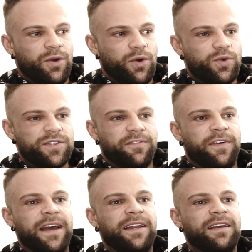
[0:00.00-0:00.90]
who's
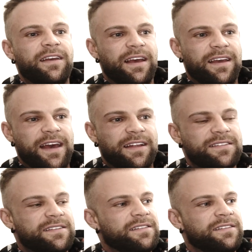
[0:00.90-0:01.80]
fighting
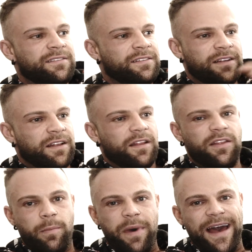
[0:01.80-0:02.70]
against
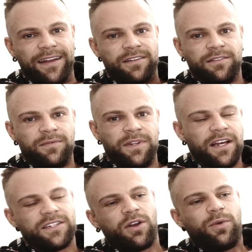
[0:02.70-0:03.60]
the bad?
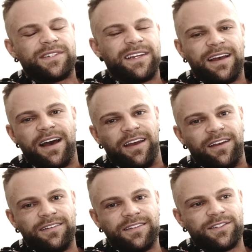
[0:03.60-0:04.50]
It's always the guy,
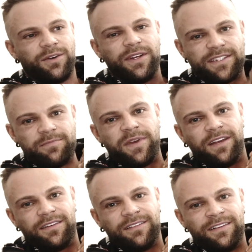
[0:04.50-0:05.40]
so it's
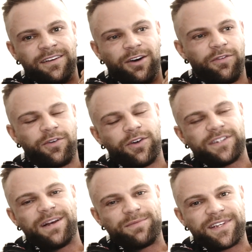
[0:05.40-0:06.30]
me. Of course,
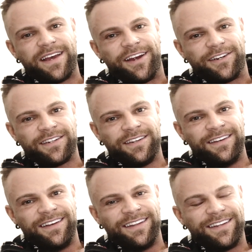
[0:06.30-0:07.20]
I'm scared.
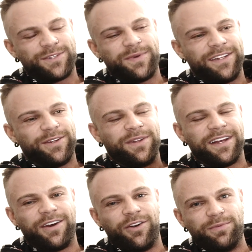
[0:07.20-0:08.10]
That's why I don't
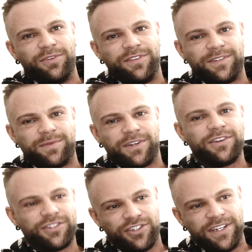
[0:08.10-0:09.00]
like horror movies
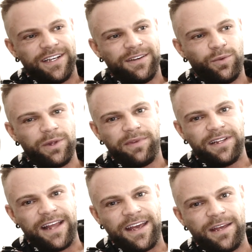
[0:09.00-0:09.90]
because she will be
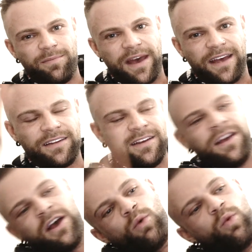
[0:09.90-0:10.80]
laying in bed
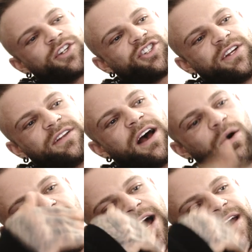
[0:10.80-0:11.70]
watching how
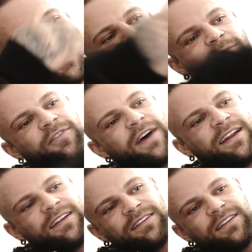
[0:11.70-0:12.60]
I am
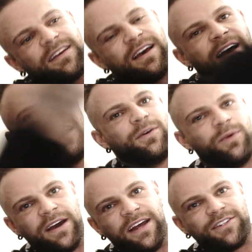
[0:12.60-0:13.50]
fighting the guy
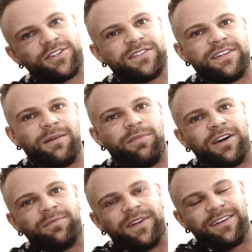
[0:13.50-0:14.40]
who enters the
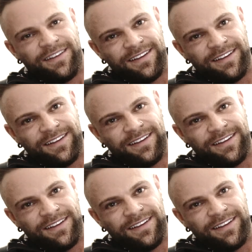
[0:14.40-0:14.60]
apartment.